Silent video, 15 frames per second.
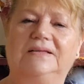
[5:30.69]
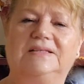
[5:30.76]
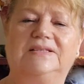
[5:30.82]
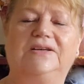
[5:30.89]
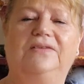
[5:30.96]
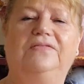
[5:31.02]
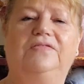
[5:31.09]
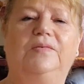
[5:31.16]

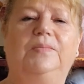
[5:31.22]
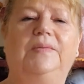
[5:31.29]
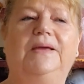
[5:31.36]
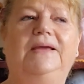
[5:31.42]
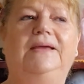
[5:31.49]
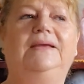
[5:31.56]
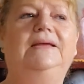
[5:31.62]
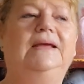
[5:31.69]
So for
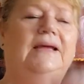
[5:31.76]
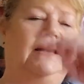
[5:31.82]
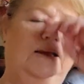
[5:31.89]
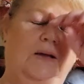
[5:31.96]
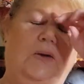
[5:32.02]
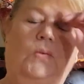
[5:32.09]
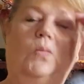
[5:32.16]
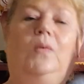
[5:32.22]
me,
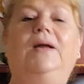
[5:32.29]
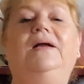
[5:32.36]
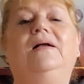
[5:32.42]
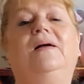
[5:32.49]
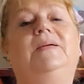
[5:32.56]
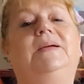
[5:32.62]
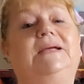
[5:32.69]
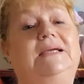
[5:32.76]
we're
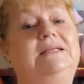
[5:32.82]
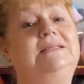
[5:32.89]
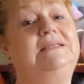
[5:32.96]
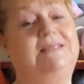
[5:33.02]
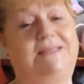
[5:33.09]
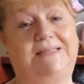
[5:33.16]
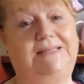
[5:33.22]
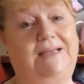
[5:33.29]
going into
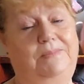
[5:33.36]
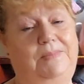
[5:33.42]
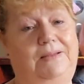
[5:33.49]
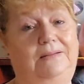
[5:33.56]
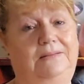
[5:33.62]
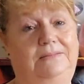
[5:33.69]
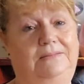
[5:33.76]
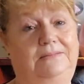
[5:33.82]
summer.